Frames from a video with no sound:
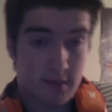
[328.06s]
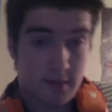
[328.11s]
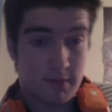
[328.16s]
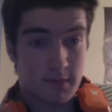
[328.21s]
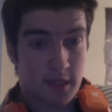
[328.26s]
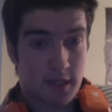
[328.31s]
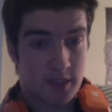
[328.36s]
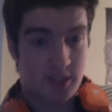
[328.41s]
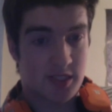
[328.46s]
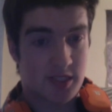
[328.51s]

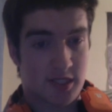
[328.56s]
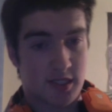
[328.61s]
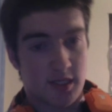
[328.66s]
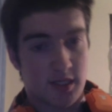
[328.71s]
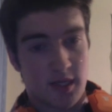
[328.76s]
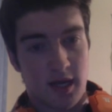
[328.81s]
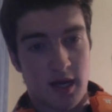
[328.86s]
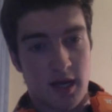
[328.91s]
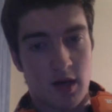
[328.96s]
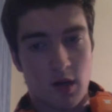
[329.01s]
much
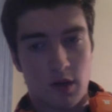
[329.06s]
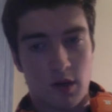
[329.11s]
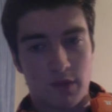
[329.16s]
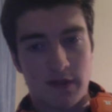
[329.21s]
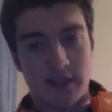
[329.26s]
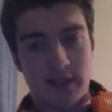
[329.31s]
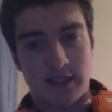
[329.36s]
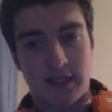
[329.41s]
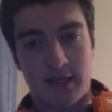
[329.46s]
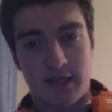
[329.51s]
at all
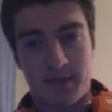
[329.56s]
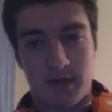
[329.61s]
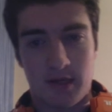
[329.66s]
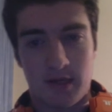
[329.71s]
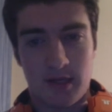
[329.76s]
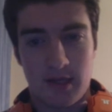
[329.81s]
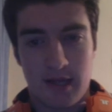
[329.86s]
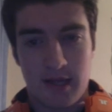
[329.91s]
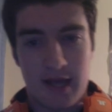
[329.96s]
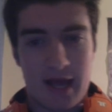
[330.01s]
recently, but
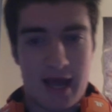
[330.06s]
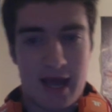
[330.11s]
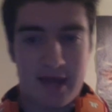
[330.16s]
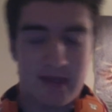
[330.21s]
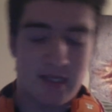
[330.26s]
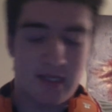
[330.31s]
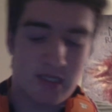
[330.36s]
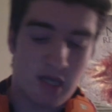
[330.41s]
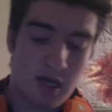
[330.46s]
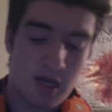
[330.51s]

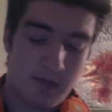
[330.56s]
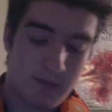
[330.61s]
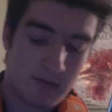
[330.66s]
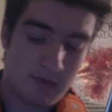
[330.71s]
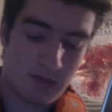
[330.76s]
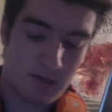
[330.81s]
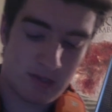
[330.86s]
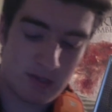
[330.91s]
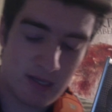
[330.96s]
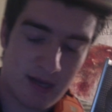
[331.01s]
at the time
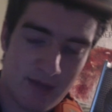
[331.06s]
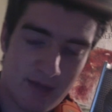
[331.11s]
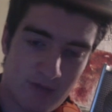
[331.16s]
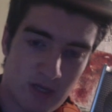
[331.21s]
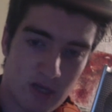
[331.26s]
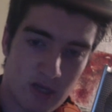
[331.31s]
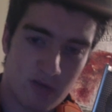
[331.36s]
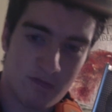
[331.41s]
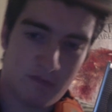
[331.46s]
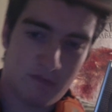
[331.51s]
you did have
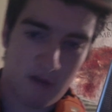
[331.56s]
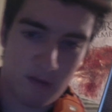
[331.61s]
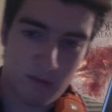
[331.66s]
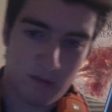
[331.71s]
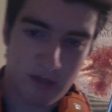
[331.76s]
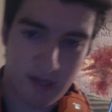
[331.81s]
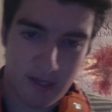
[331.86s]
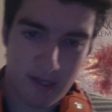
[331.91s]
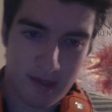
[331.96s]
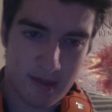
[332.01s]
a lot of fun
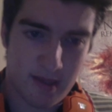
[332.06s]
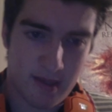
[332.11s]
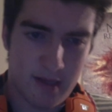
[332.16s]
with it.